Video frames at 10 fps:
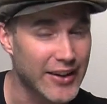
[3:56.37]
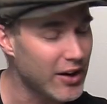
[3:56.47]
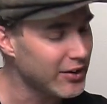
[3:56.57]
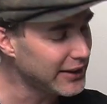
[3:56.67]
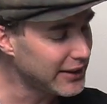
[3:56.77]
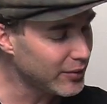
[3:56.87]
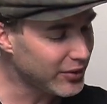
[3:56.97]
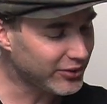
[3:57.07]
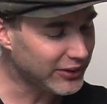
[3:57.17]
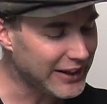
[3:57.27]
Now,
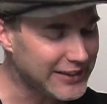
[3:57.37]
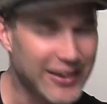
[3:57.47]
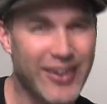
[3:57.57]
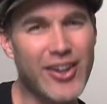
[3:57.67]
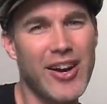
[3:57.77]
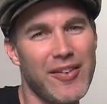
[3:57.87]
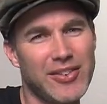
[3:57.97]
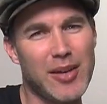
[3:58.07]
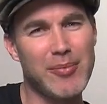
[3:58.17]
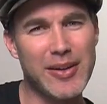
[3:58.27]
with slide guitar, I know I
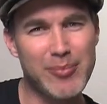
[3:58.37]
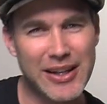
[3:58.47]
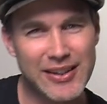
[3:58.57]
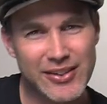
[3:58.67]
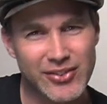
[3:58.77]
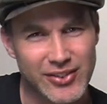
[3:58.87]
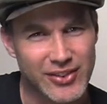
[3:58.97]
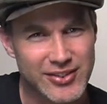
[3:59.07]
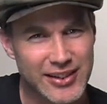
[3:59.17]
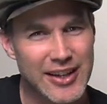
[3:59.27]
haven't done many lessons
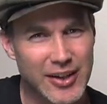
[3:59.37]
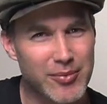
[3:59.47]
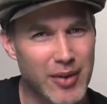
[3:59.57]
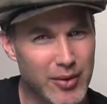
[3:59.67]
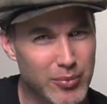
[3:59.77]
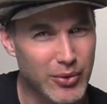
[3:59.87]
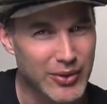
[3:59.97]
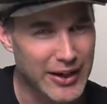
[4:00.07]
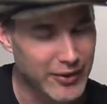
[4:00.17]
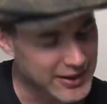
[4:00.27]
on slide, I will
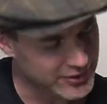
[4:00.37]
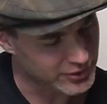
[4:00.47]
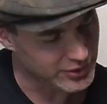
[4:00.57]
get around to